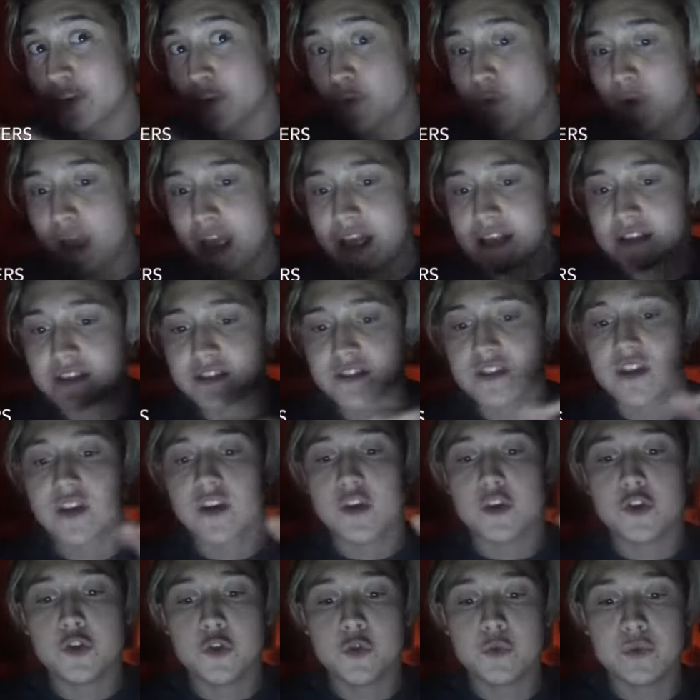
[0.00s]
creates
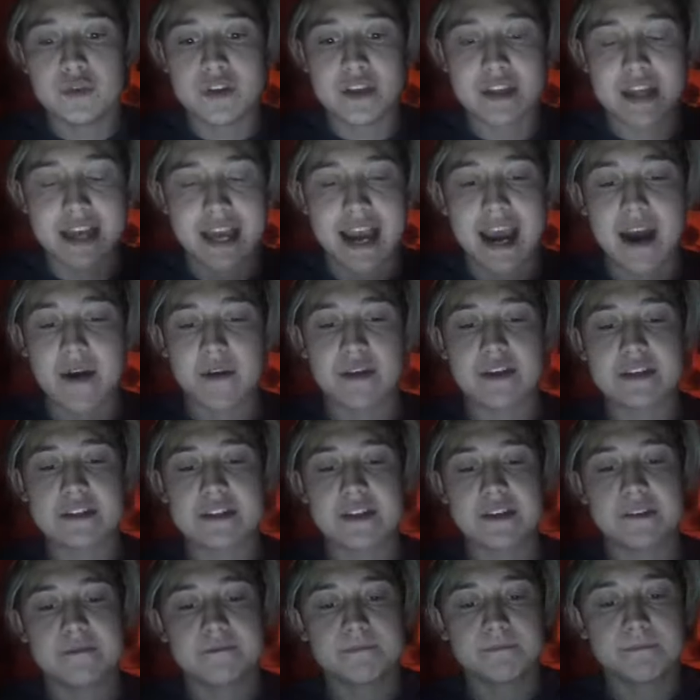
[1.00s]
using the
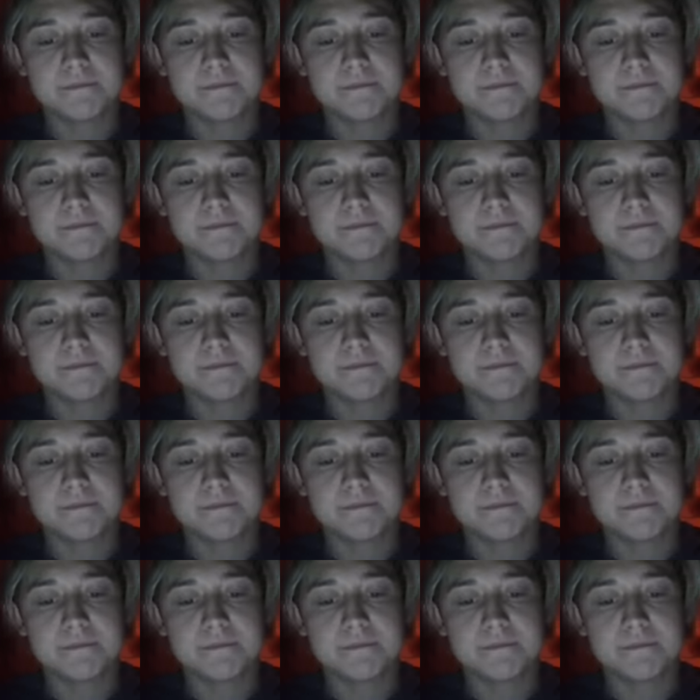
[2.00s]
character.